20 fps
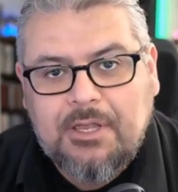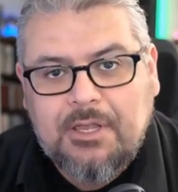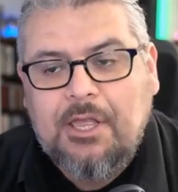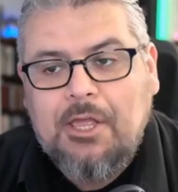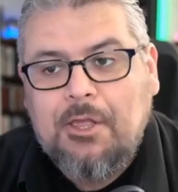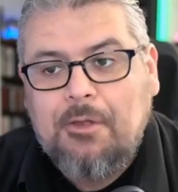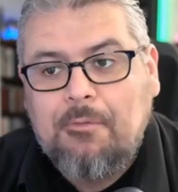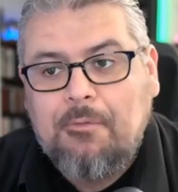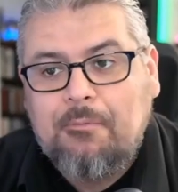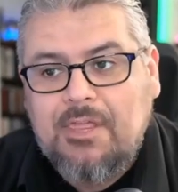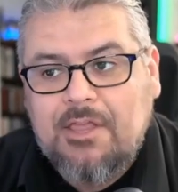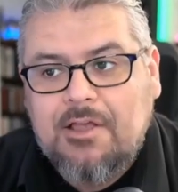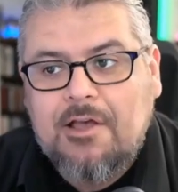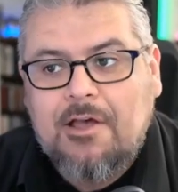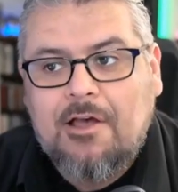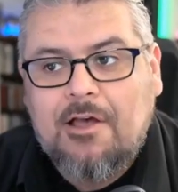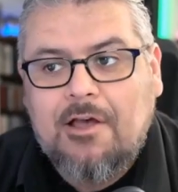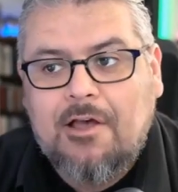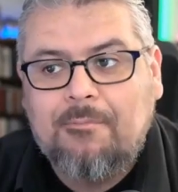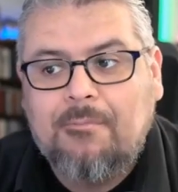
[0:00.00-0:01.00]

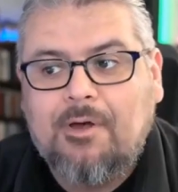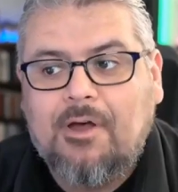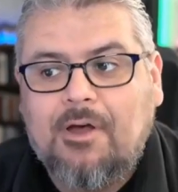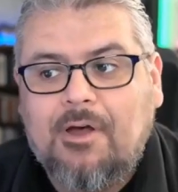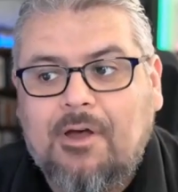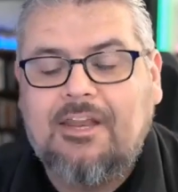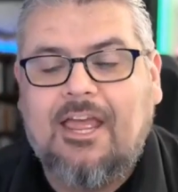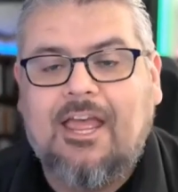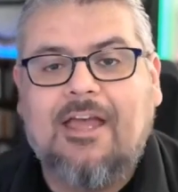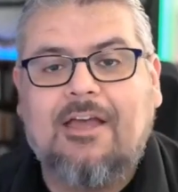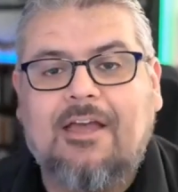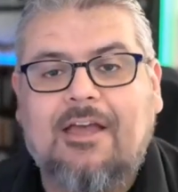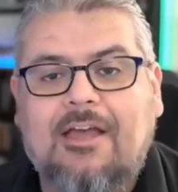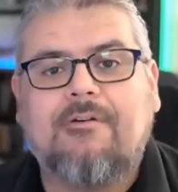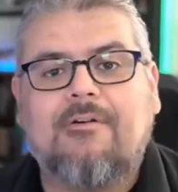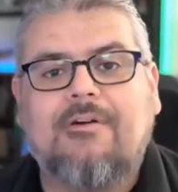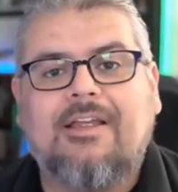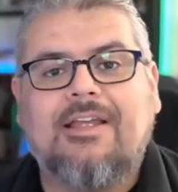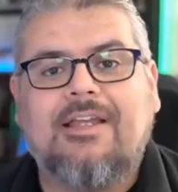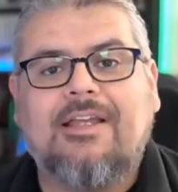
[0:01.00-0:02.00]
become an ever
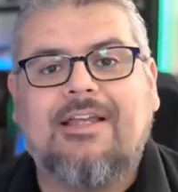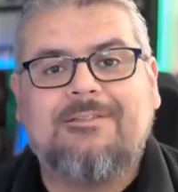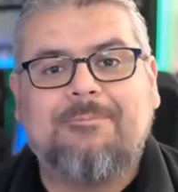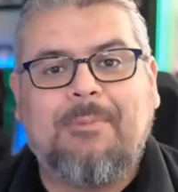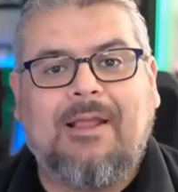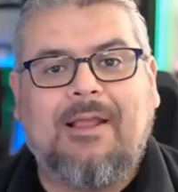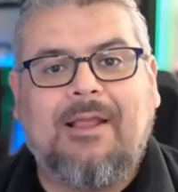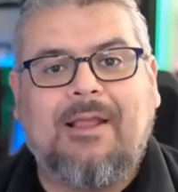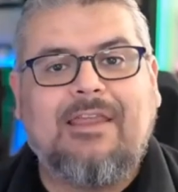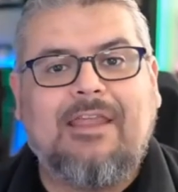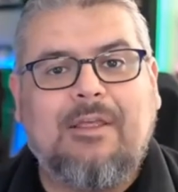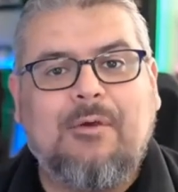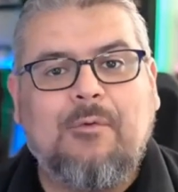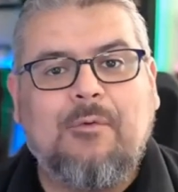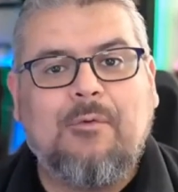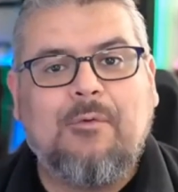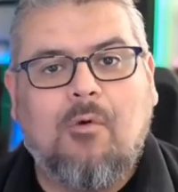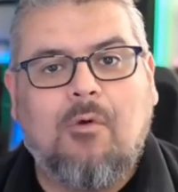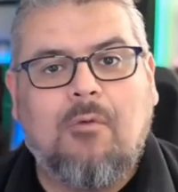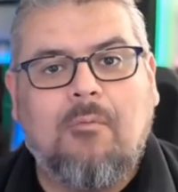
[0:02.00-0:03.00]
expanding
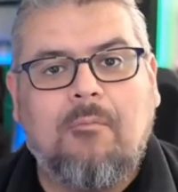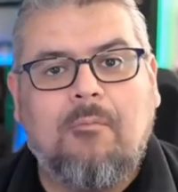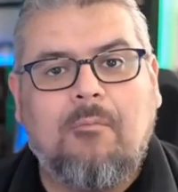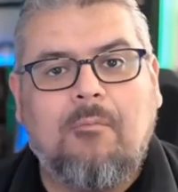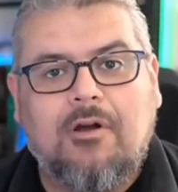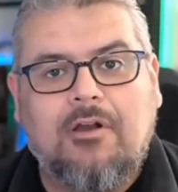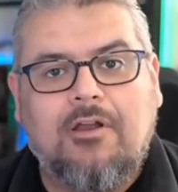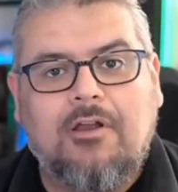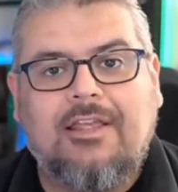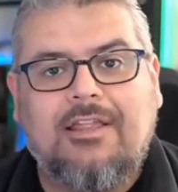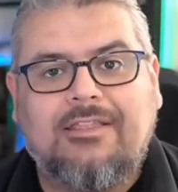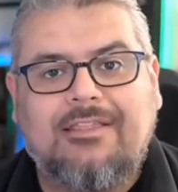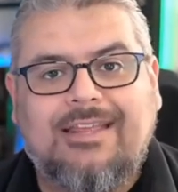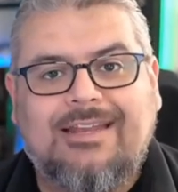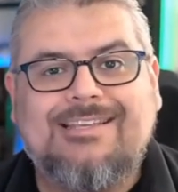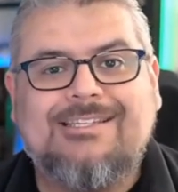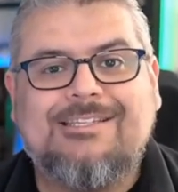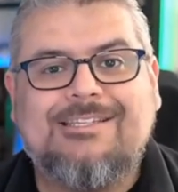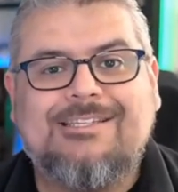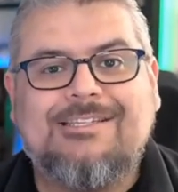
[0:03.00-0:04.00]
warm market that is
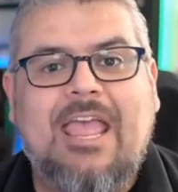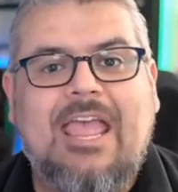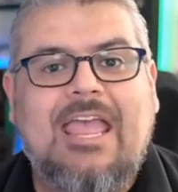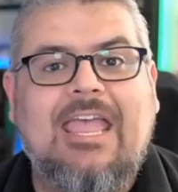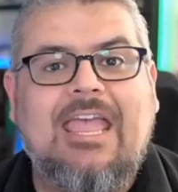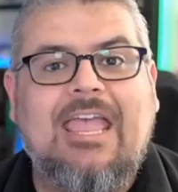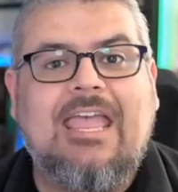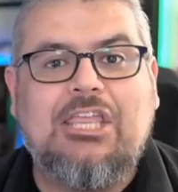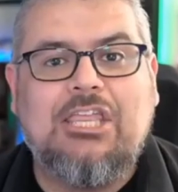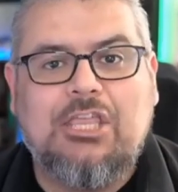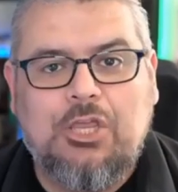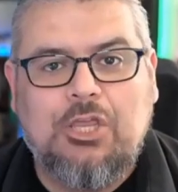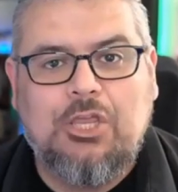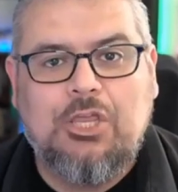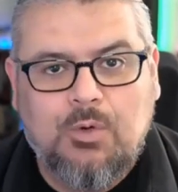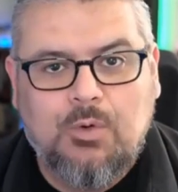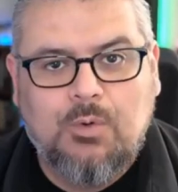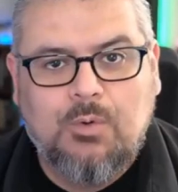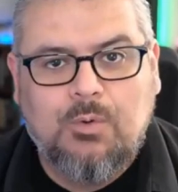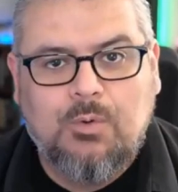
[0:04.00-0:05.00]
paying
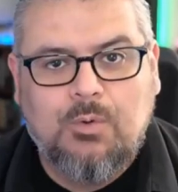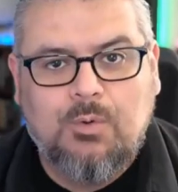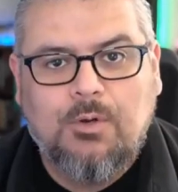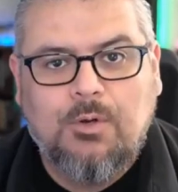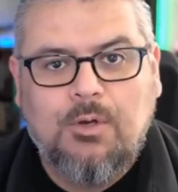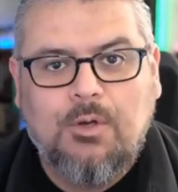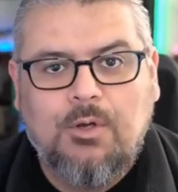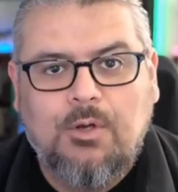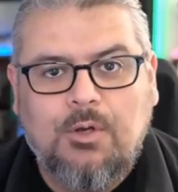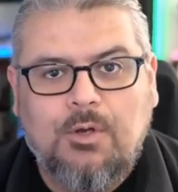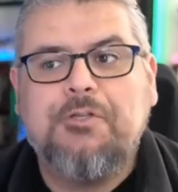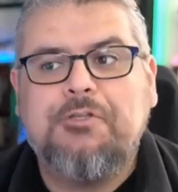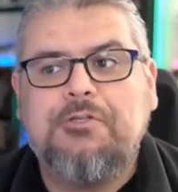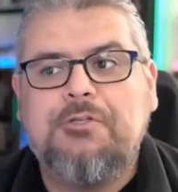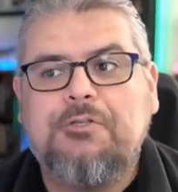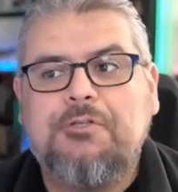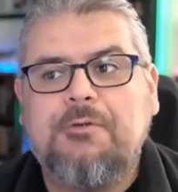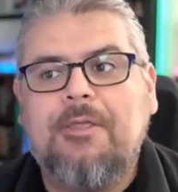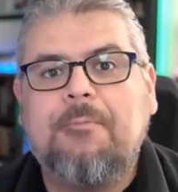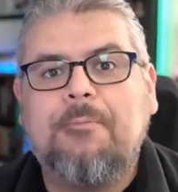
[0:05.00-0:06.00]
you to be
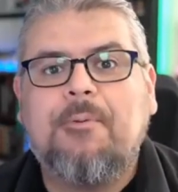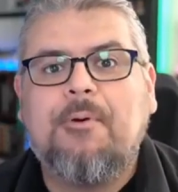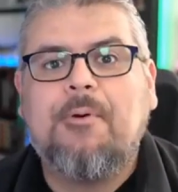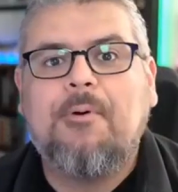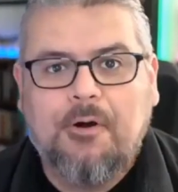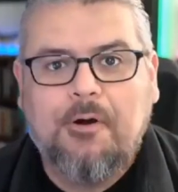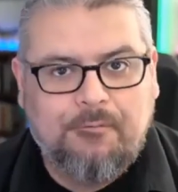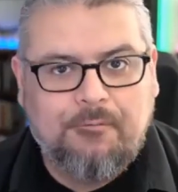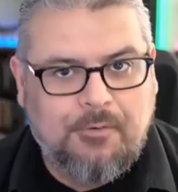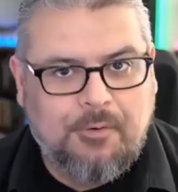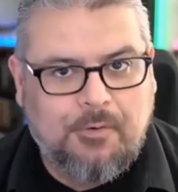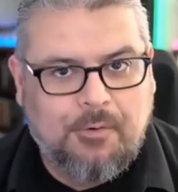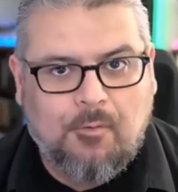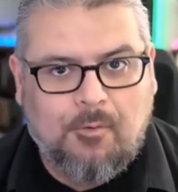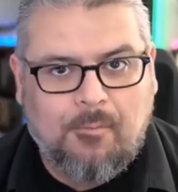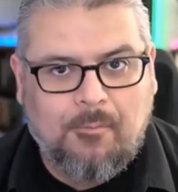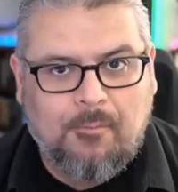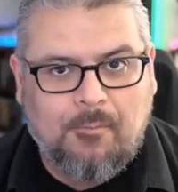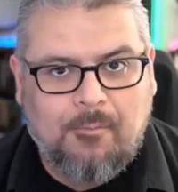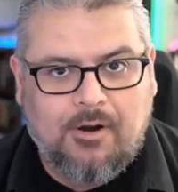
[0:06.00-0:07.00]
a part of your warm
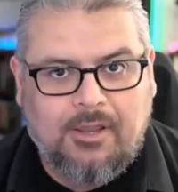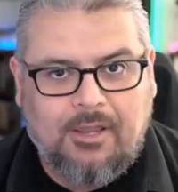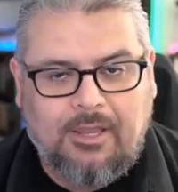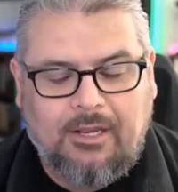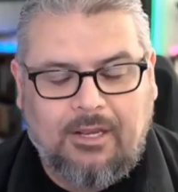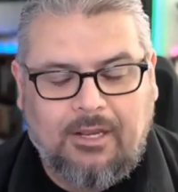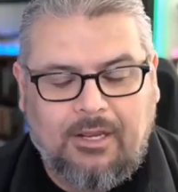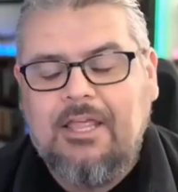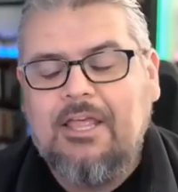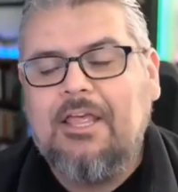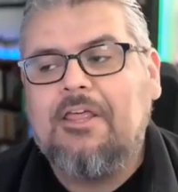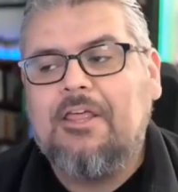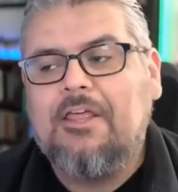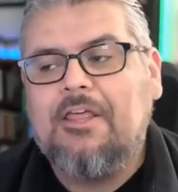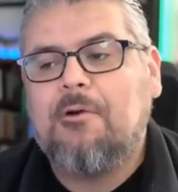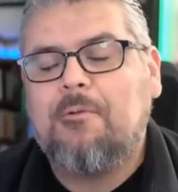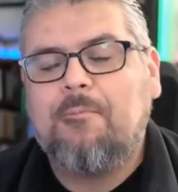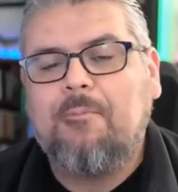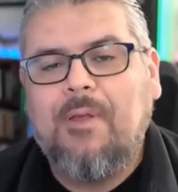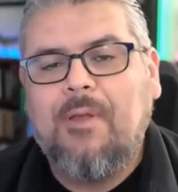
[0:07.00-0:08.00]
market. They're
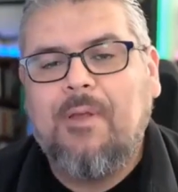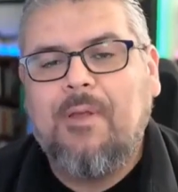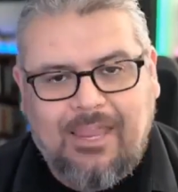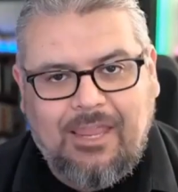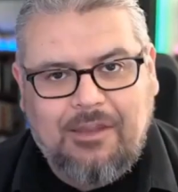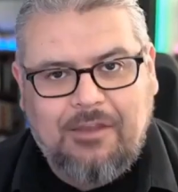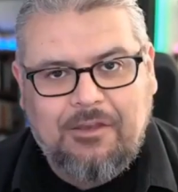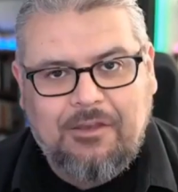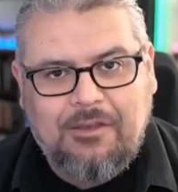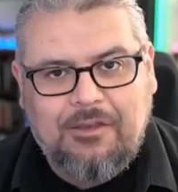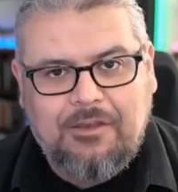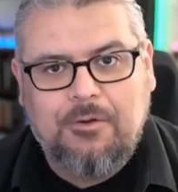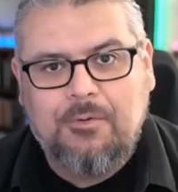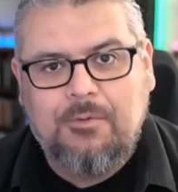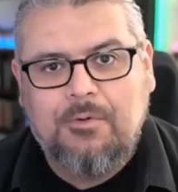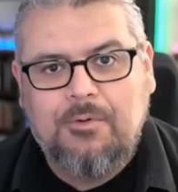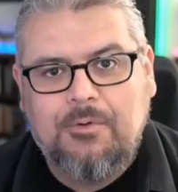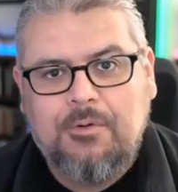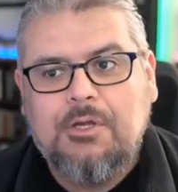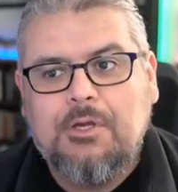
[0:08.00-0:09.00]
paying you
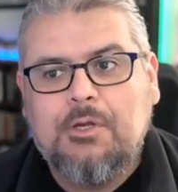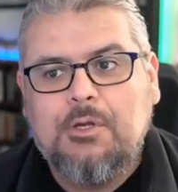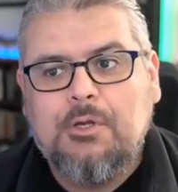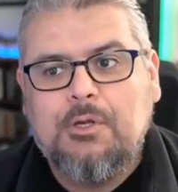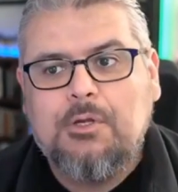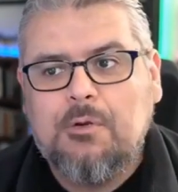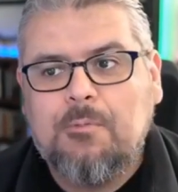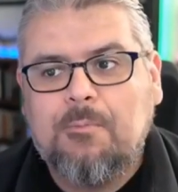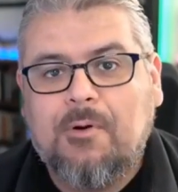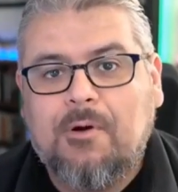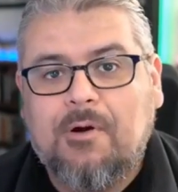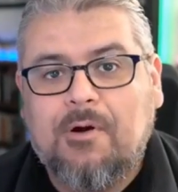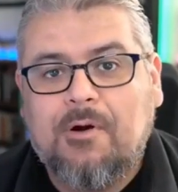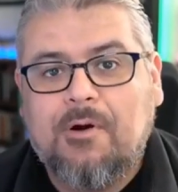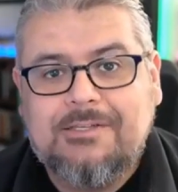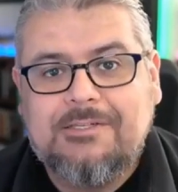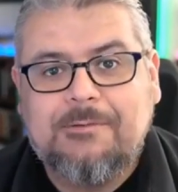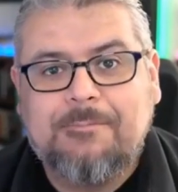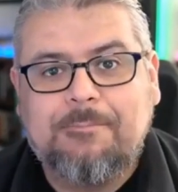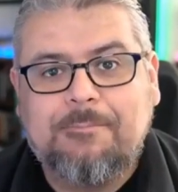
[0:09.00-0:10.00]
to
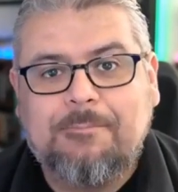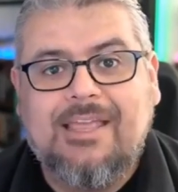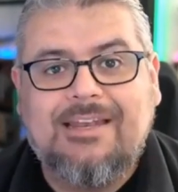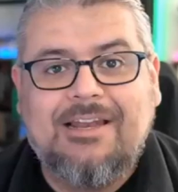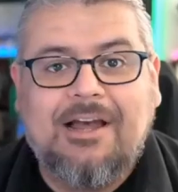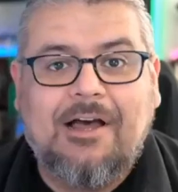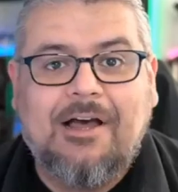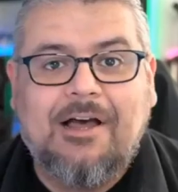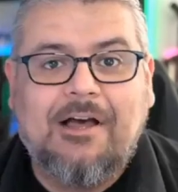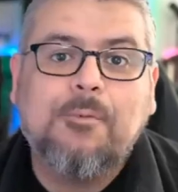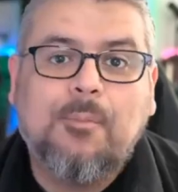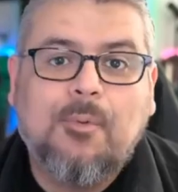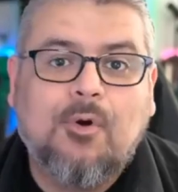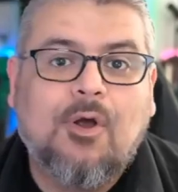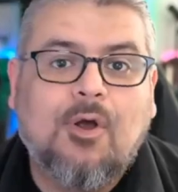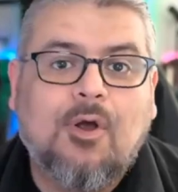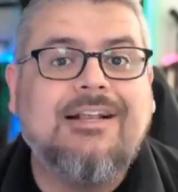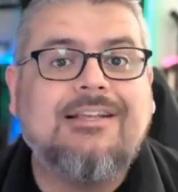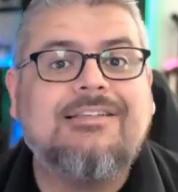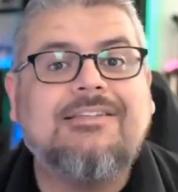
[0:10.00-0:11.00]
participate on the product
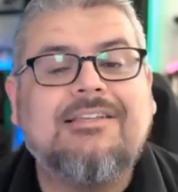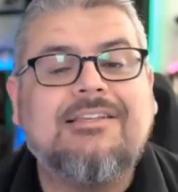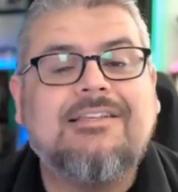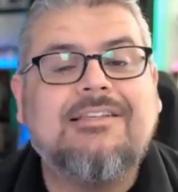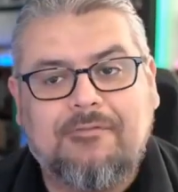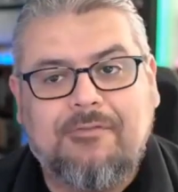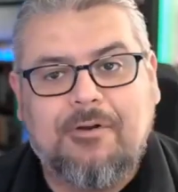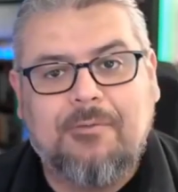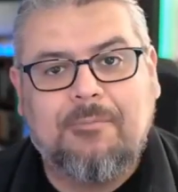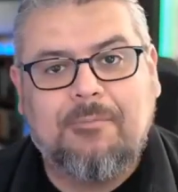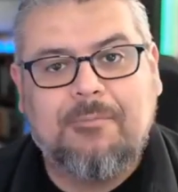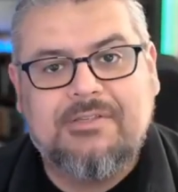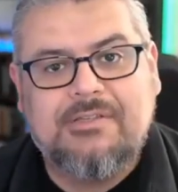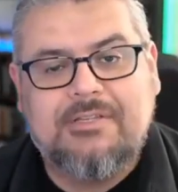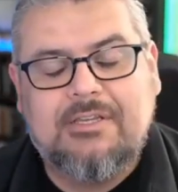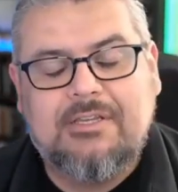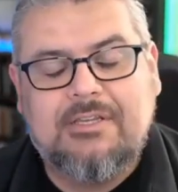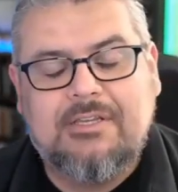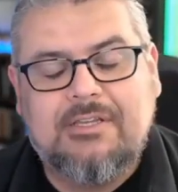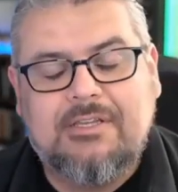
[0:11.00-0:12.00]
side of your business.